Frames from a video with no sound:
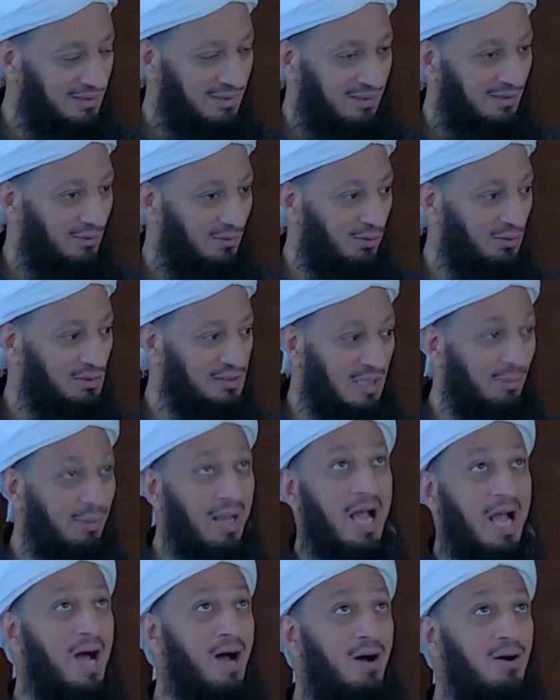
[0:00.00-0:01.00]
Or
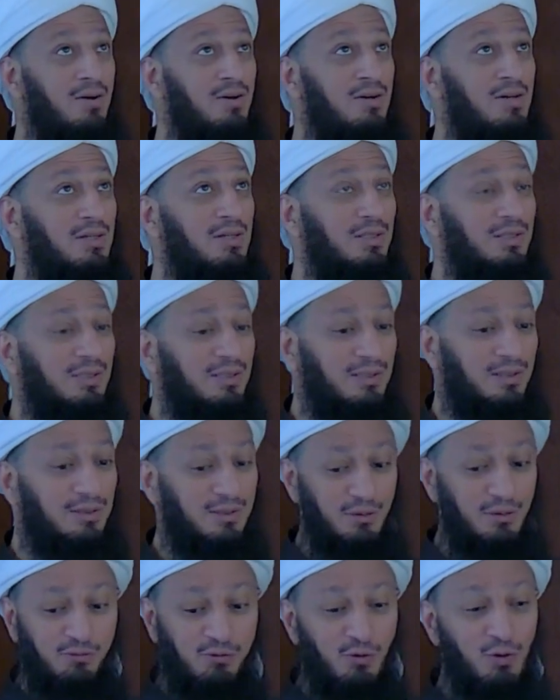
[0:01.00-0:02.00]
somehow,
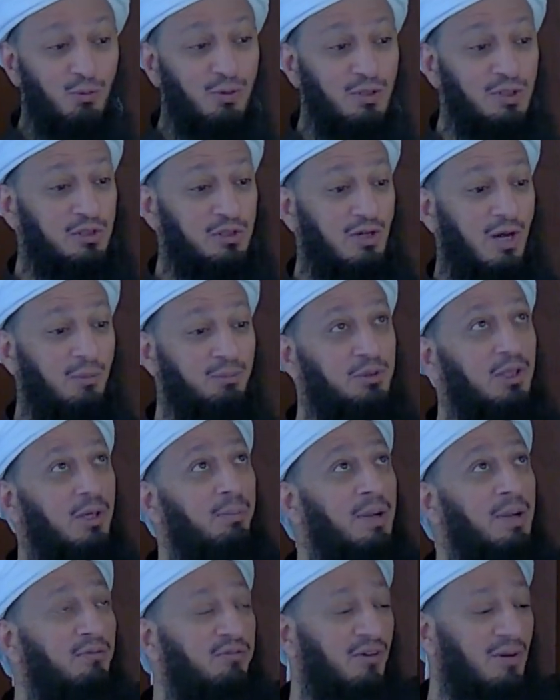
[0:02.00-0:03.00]
the food will stop
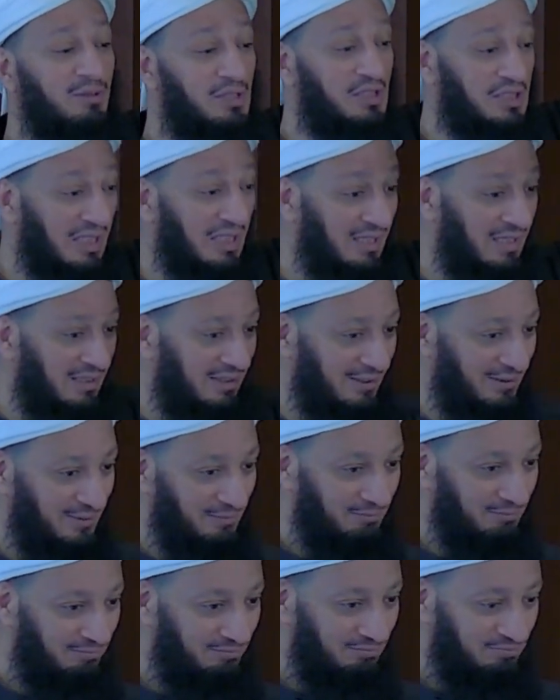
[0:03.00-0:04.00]
dripping from the ceiling.
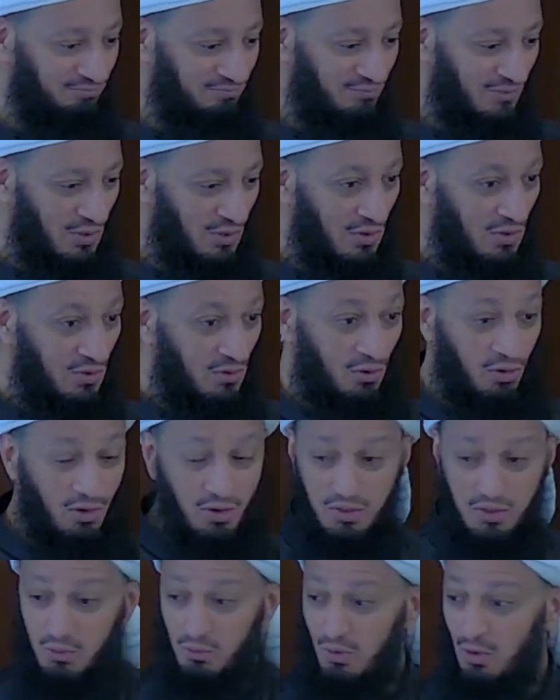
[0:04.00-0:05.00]

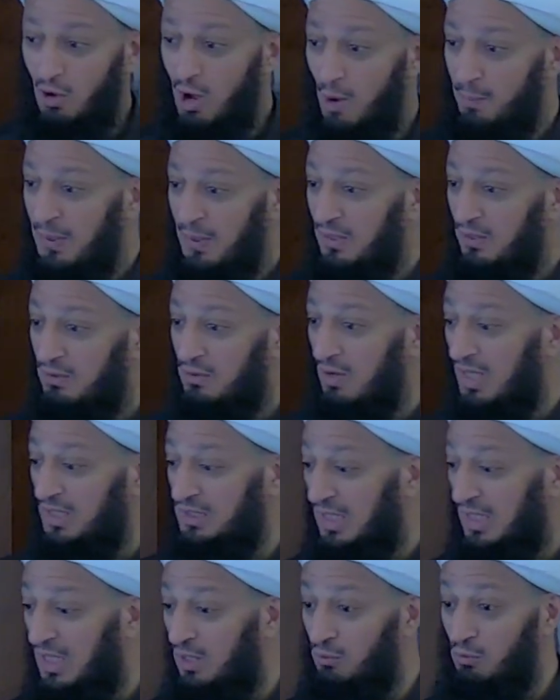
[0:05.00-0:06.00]
Or you will open the
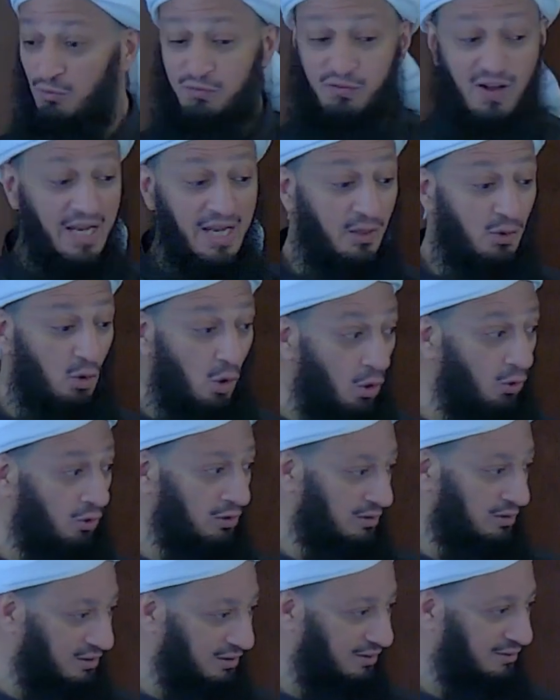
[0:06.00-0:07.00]
closet and you will find
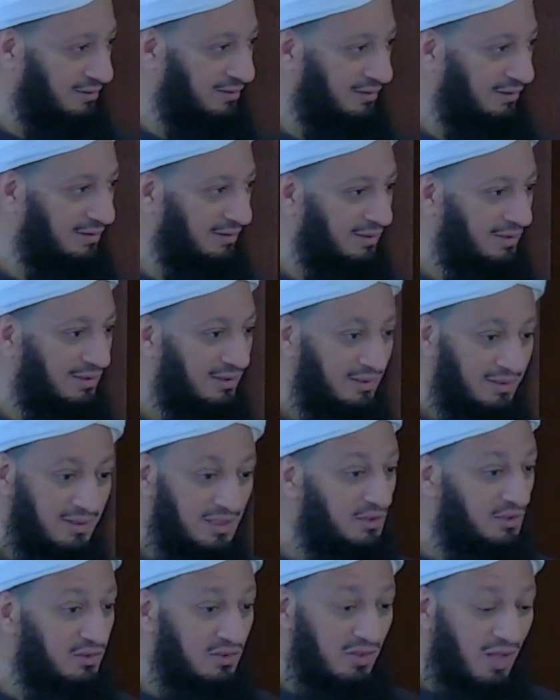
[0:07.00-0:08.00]
gold.
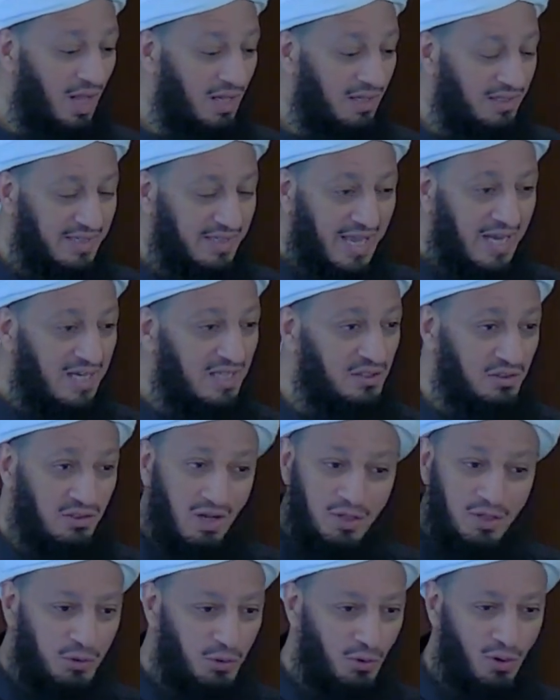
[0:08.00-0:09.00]
It's not, that is
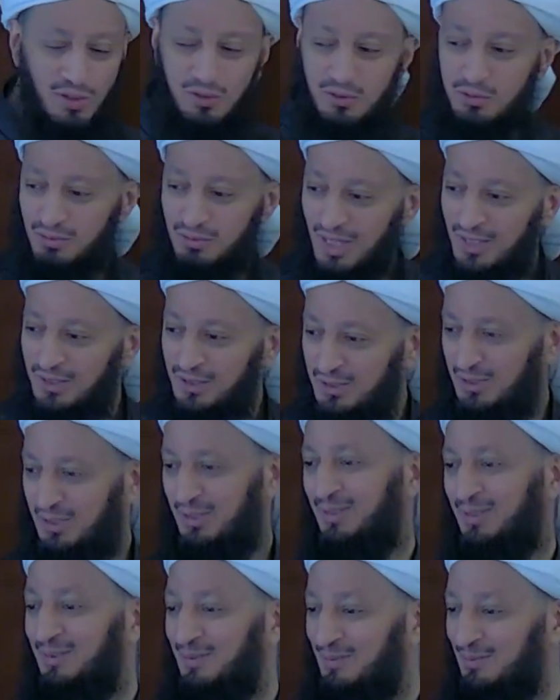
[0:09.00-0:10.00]
not called trust.
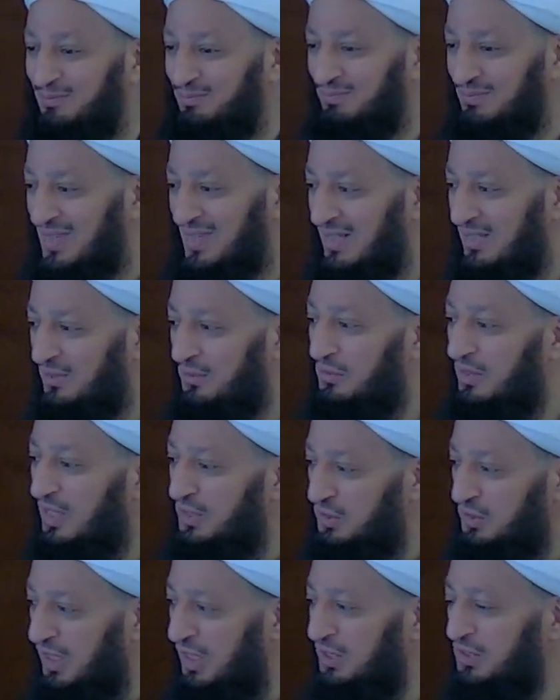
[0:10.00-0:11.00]

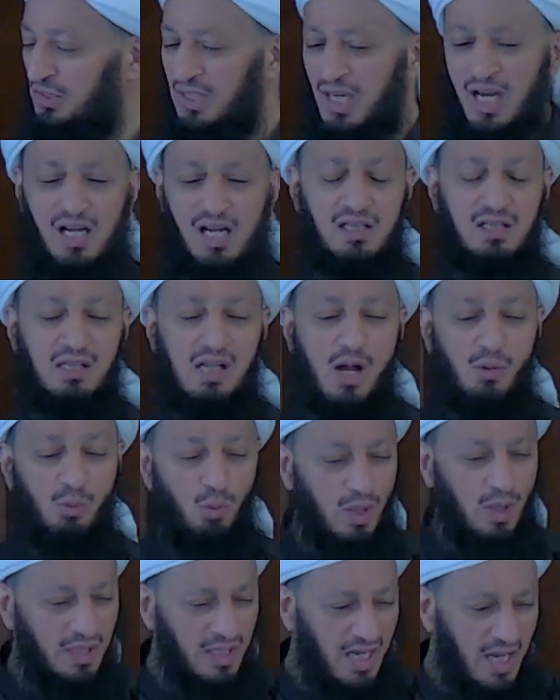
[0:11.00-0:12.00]
Trust is, Ya Allah,
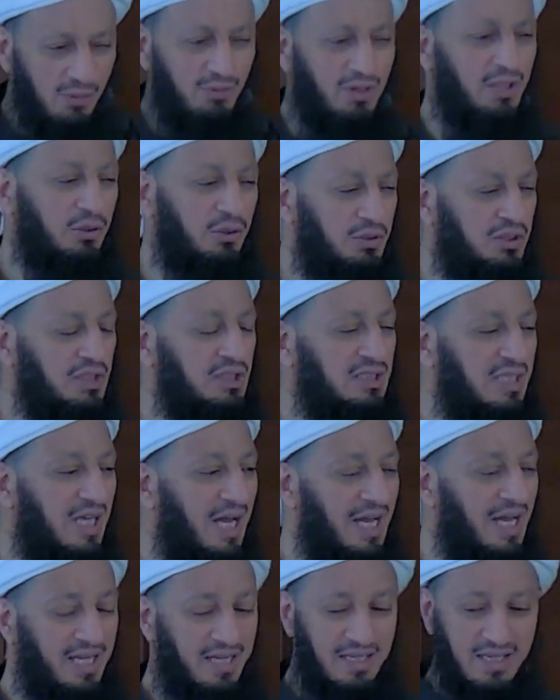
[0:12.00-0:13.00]
whatever you
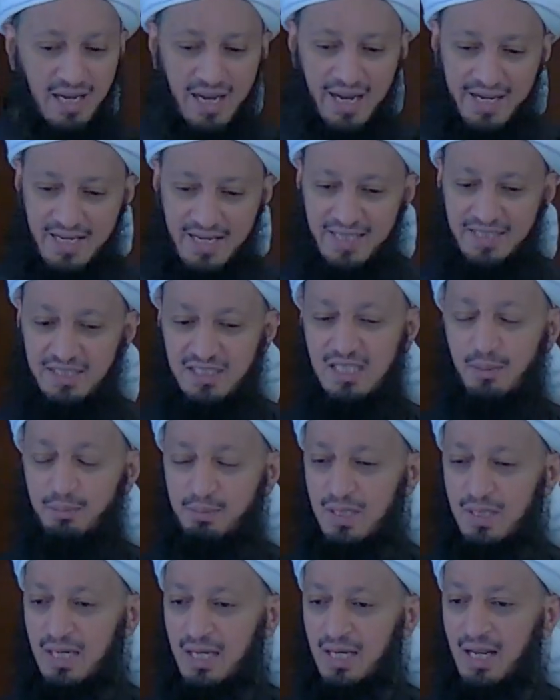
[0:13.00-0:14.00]
decide, I
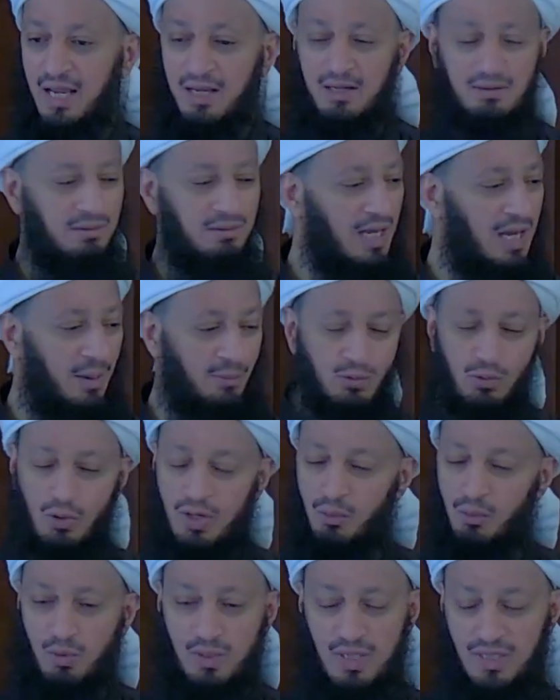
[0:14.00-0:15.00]
accept it and I'm
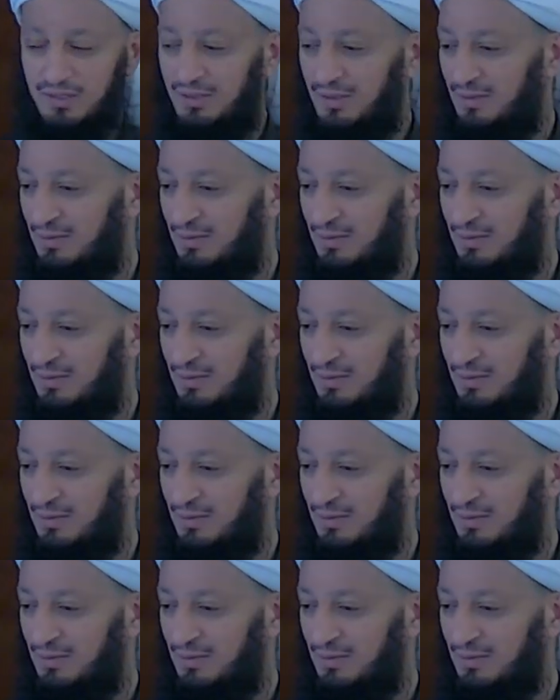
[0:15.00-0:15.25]
going with it.